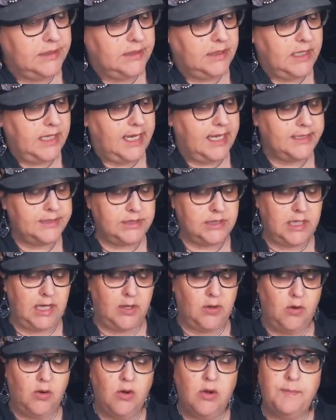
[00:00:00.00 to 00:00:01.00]
Okay, so you got
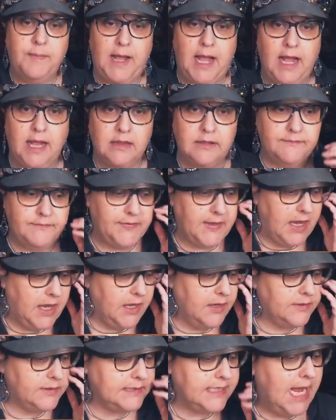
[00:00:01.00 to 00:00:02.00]
a whole pile of
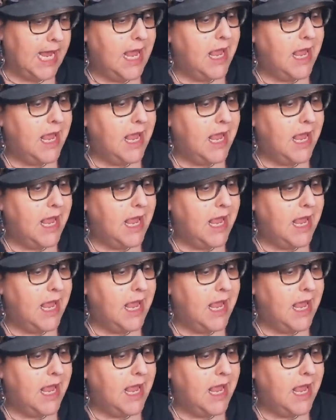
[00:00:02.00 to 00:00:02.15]
those,